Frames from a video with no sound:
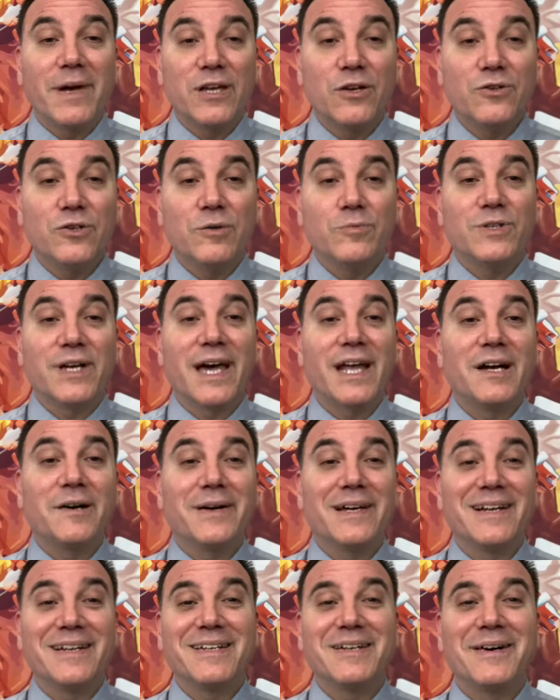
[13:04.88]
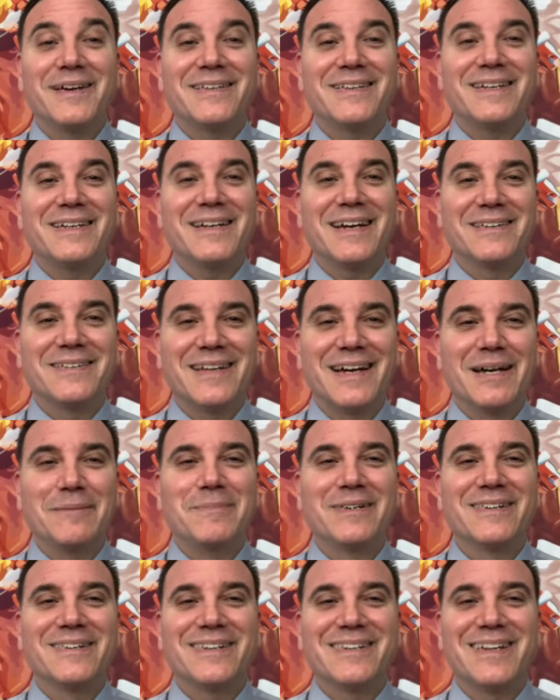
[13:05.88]
my YouTube channel. And until I see you next time,
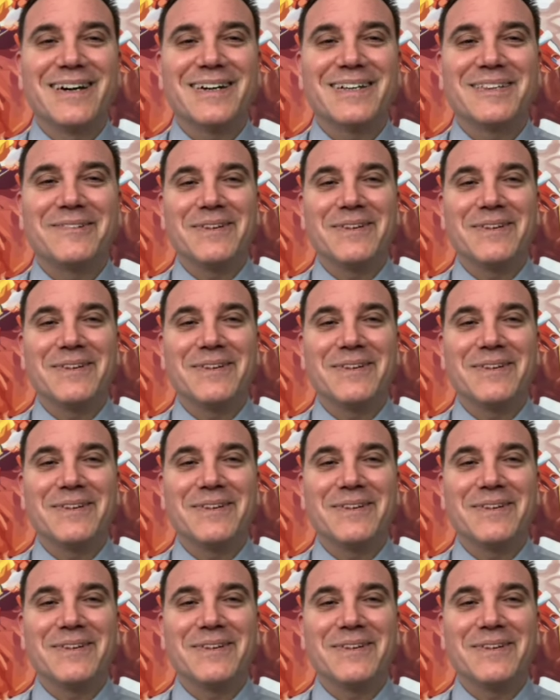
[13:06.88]
good luck at